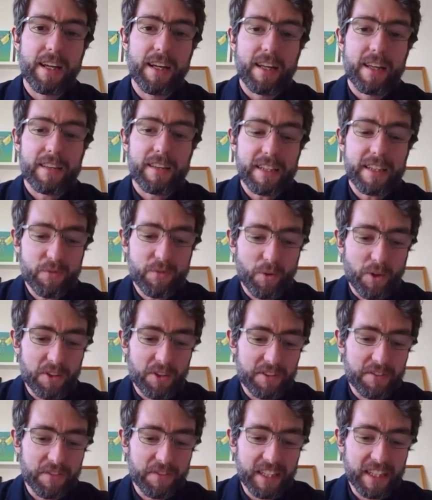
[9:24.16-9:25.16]
This
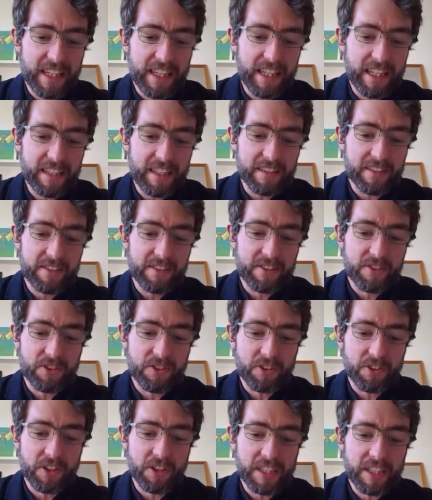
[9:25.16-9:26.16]
one's for the kids
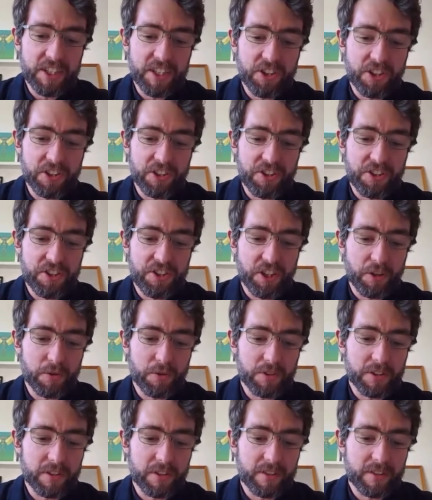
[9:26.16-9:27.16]
stood on each other's
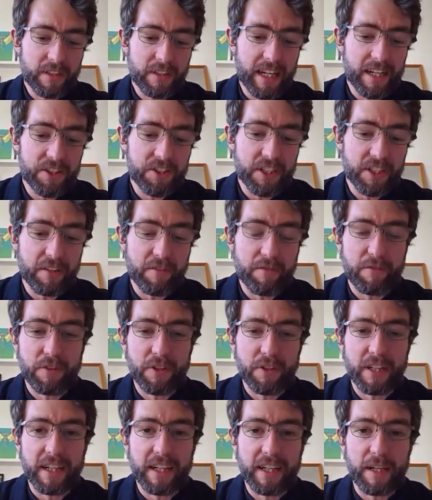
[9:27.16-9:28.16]
shoulders, edging
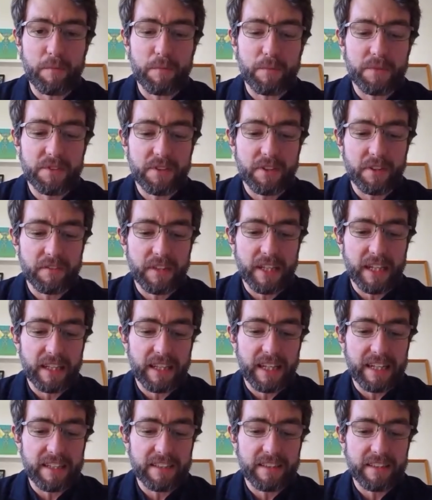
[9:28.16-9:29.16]
for a glimpse of their
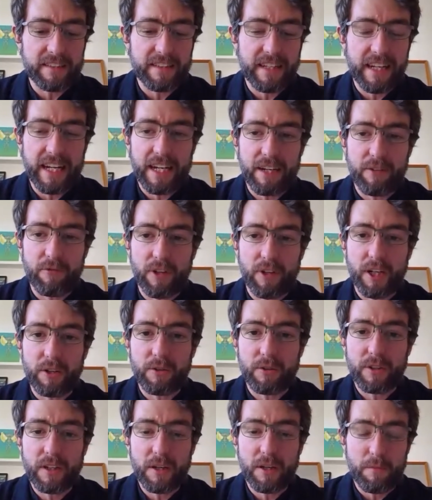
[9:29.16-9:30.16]
latest
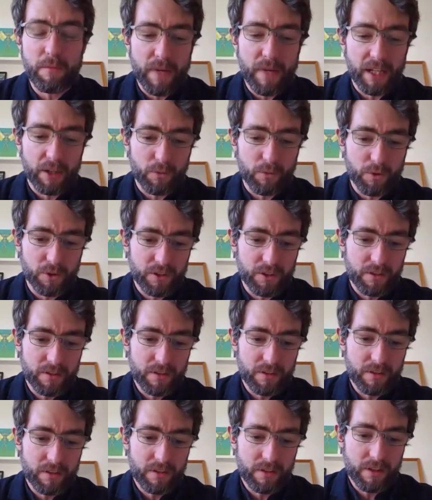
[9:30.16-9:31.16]
hero at Melwood.
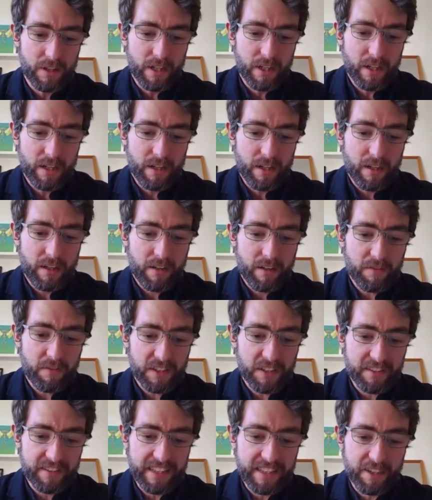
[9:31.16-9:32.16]
For
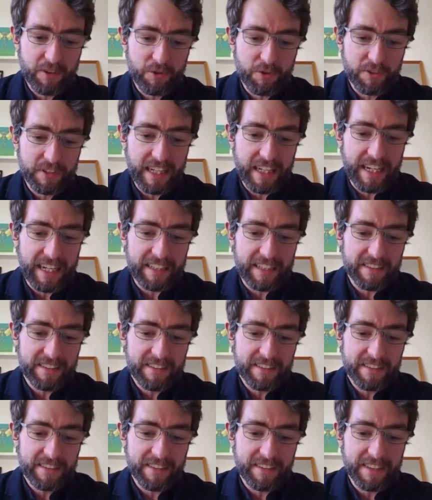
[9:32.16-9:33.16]
the single dad
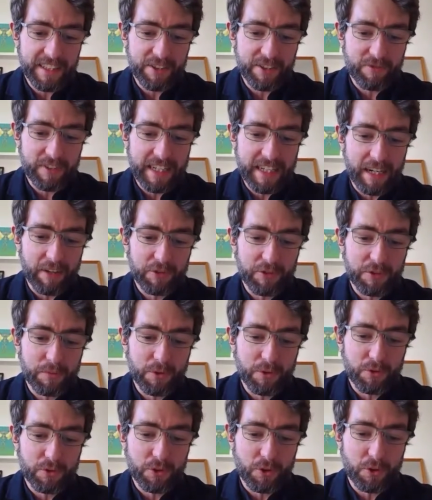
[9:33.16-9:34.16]
and his
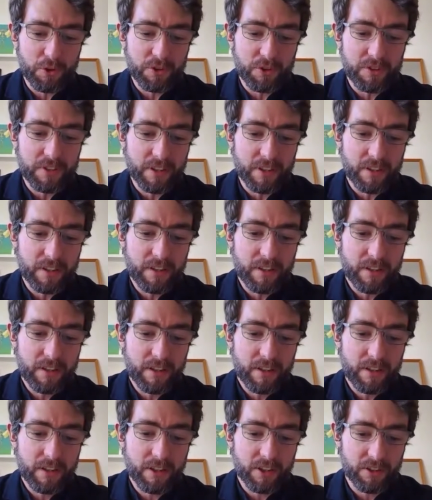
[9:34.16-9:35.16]
redoubtable daughter,
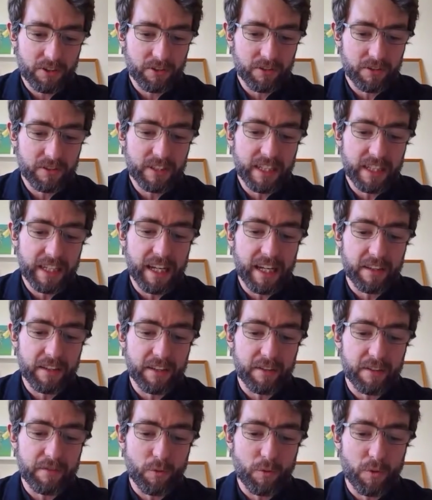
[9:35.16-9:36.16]
huddled
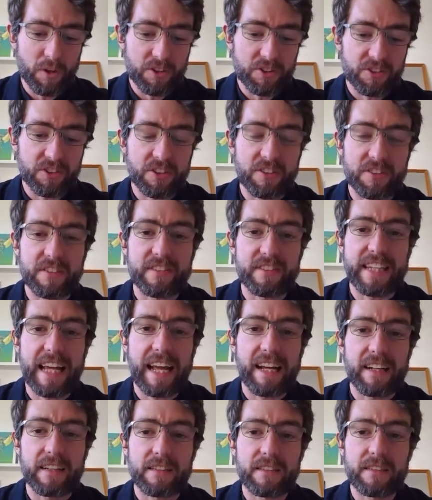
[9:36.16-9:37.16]
together for what's
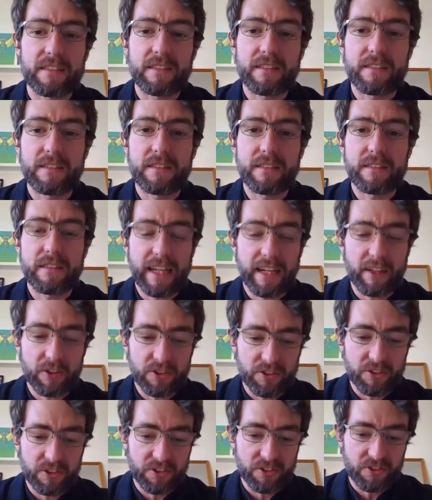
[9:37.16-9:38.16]
unsaid, yet
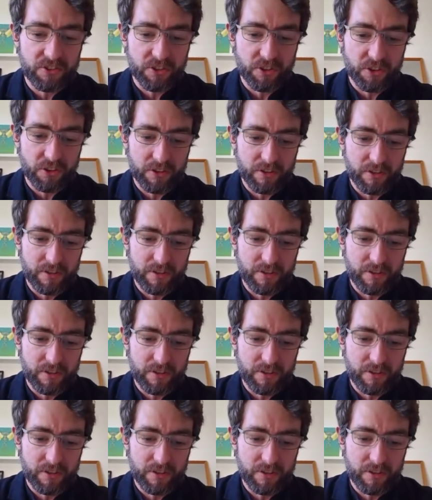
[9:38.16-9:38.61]
understood.